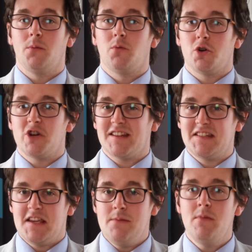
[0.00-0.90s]
the project
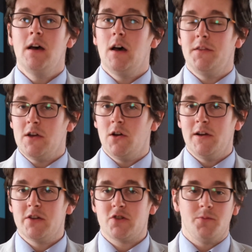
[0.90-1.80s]
team at the
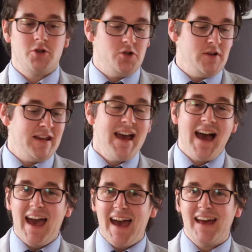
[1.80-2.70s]
earliest opportunity
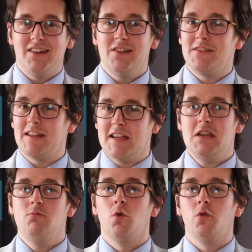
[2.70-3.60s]
and the
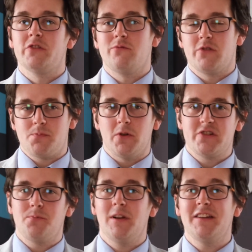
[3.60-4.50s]
key roles and
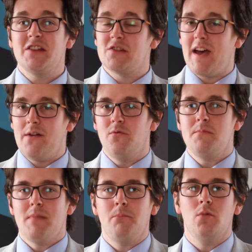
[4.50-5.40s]
responsibilities of every
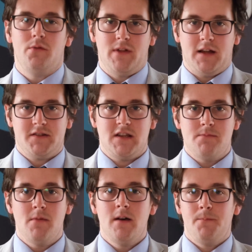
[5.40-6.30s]
member of that
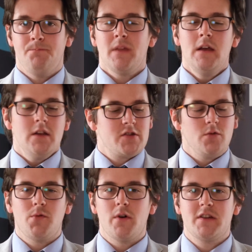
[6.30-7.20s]
team. So,
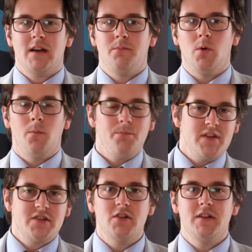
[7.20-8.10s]
for example,
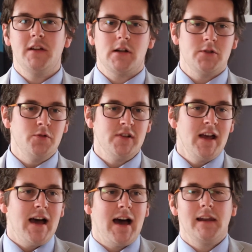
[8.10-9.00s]
this could include
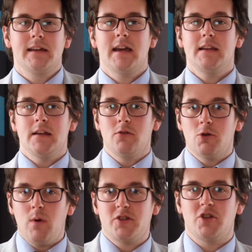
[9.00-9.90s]
allocating
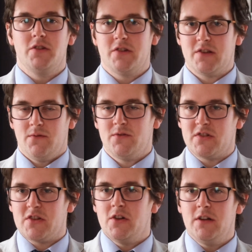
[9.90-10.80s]
questions to
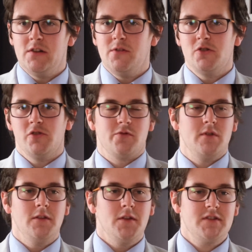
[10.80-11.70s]
certain individuals
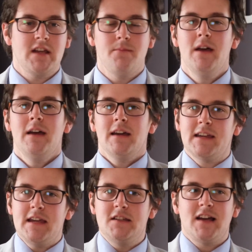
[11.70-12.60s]
within the team,
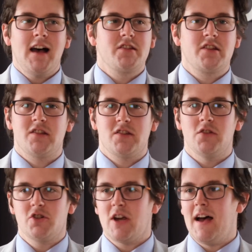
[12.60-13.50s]
key tasks
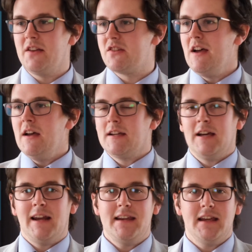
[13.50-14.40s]
such as
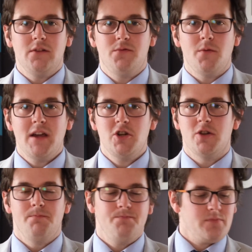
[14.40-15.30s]
collating
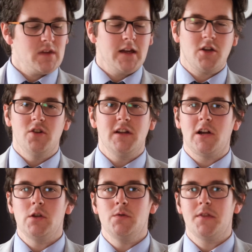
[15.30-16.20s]
information. It could
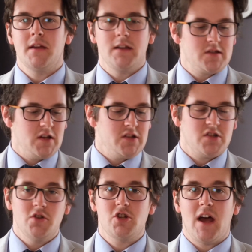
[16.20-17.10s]
include things
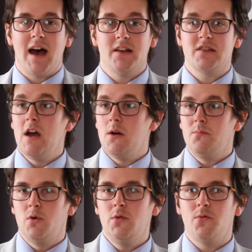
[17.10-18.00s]
such as
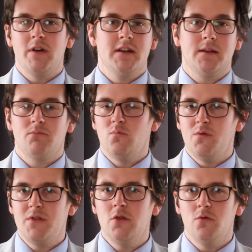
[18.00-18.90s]
proofreading,
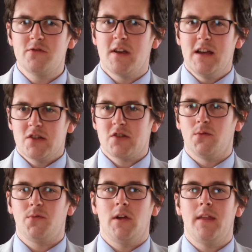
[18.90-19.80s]
reviews,
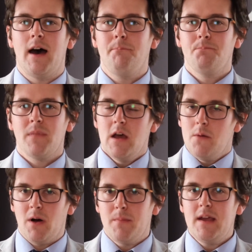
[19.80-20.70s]
stuff like that.
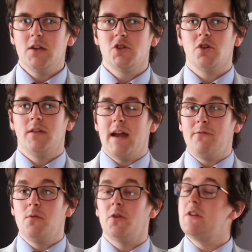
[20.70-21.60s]
By making sure that
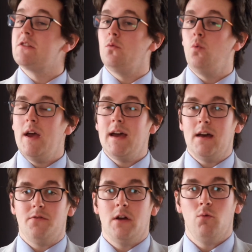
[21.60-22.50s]
everybody is aware
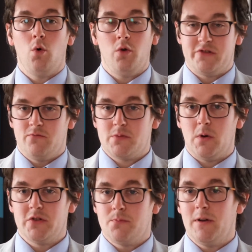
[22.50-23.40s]
of their roles and
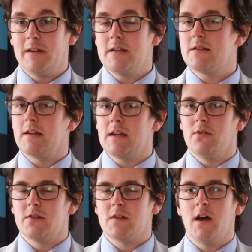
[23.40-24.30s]
responsibilities at a
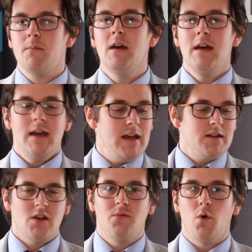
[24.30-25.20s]
given time, it
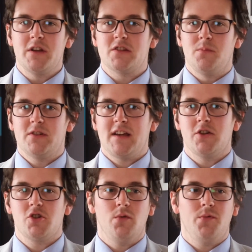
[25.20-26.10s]
avoids the potential